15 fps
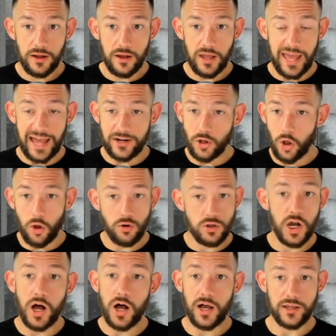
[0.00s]
at all
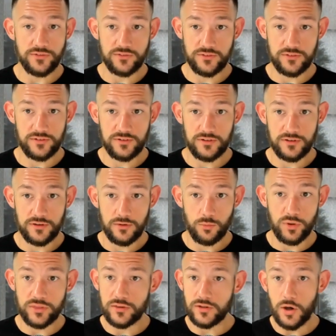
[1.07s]
costs,
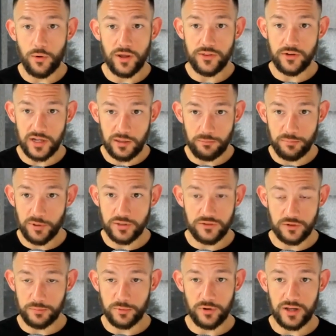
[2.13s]
with no other
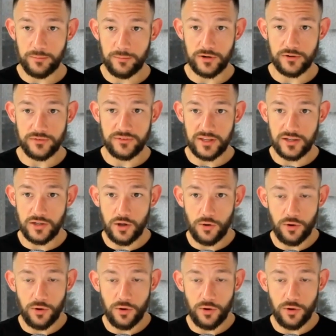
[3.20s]
inputs or parameters and no